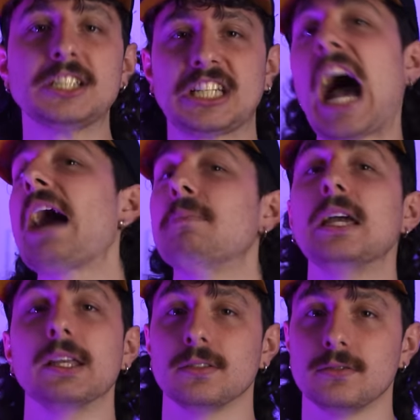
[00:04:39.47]
It's got
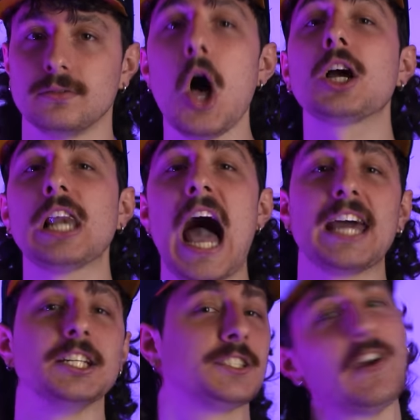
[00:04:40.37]
me. Hook,
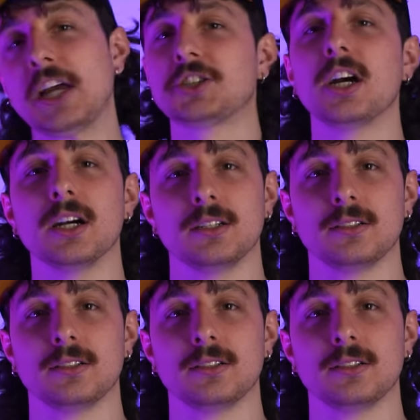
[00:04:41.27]
line, and sphincter.